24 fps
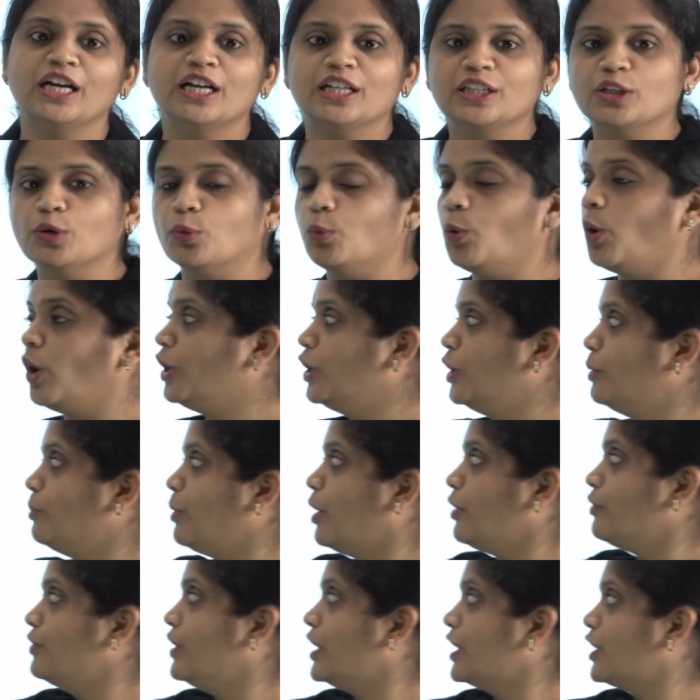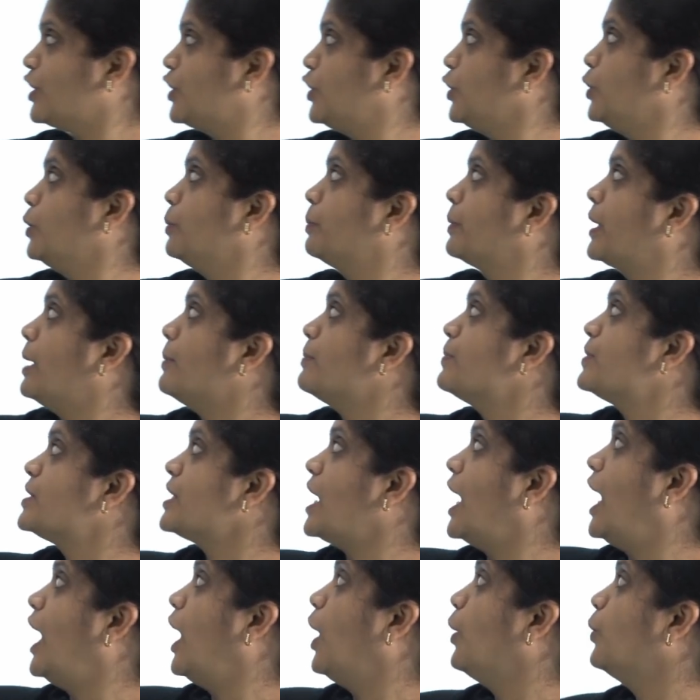The volume of the cube comes
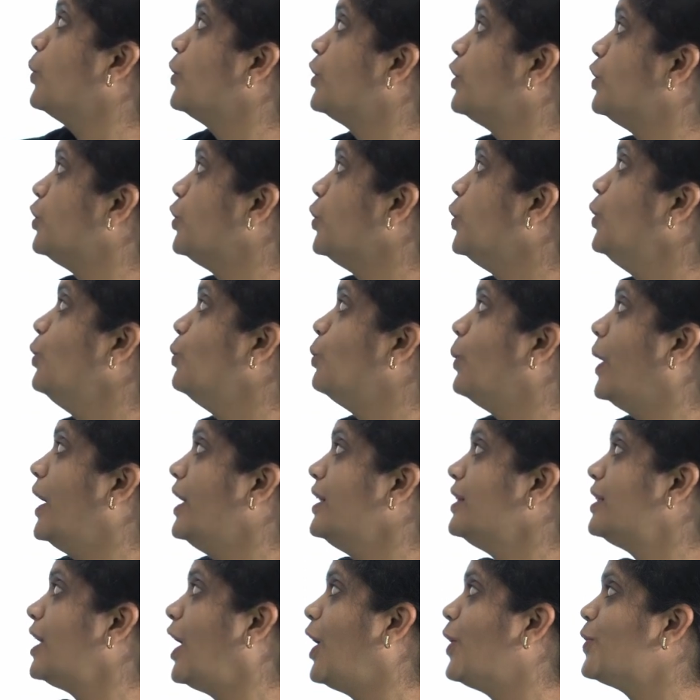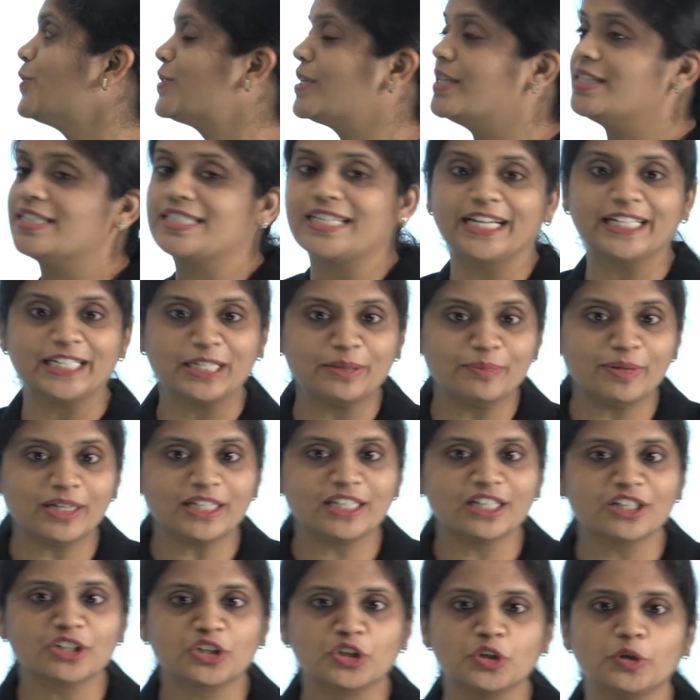out to 1000
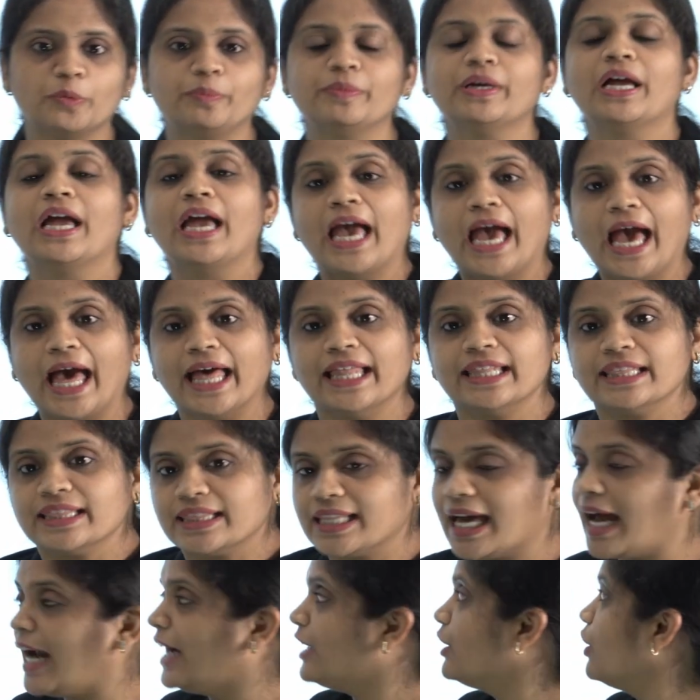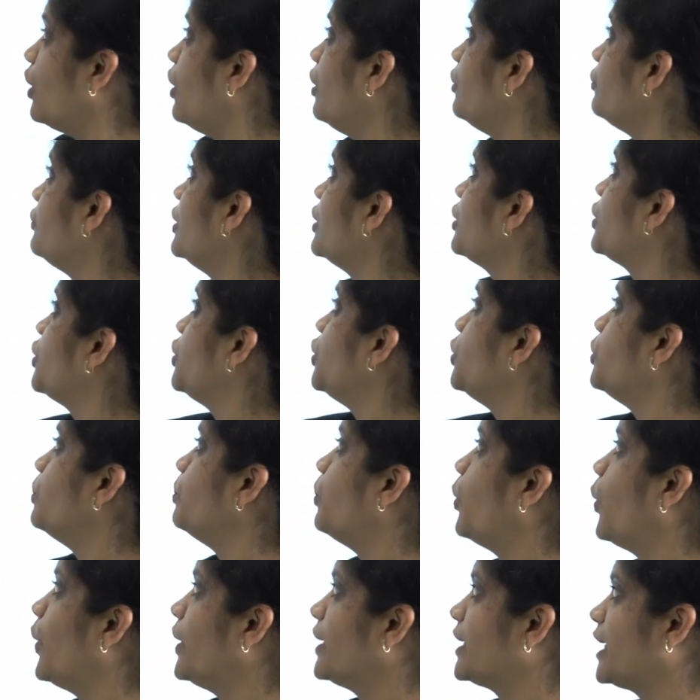centimeter cube and that of the
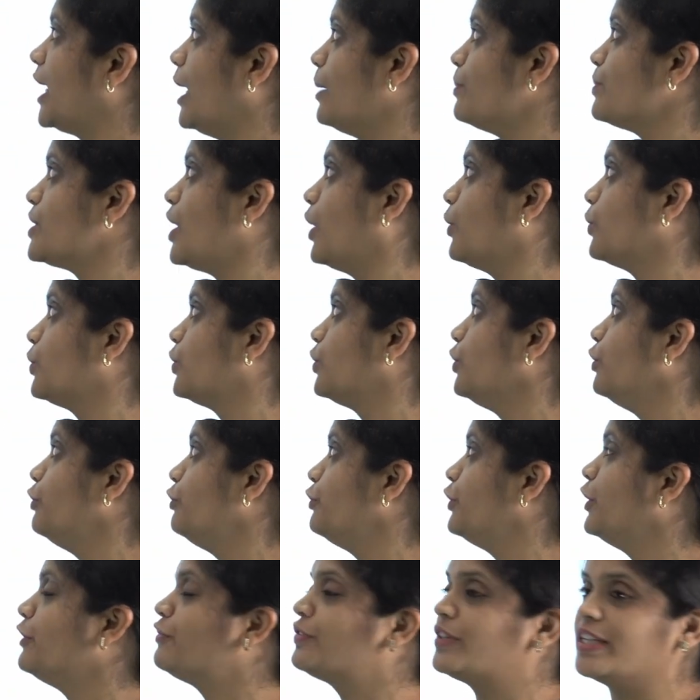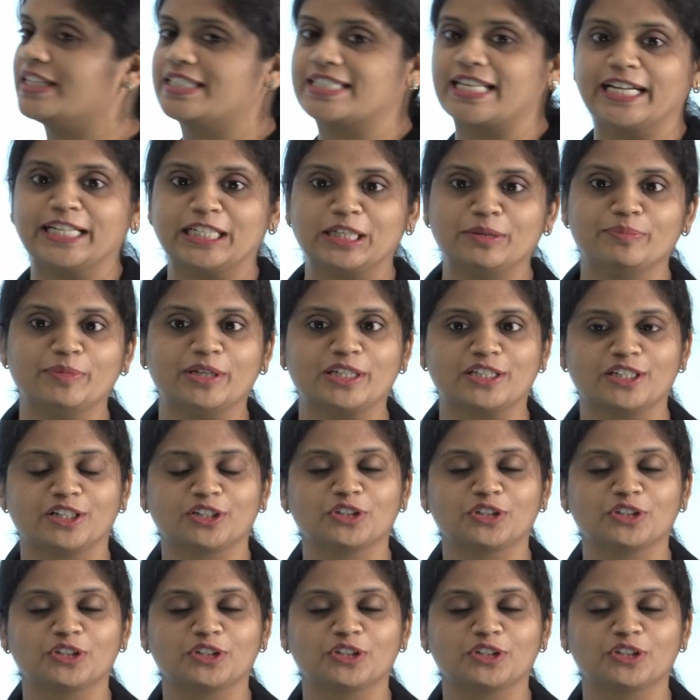cuboid comes out to 50 centimeter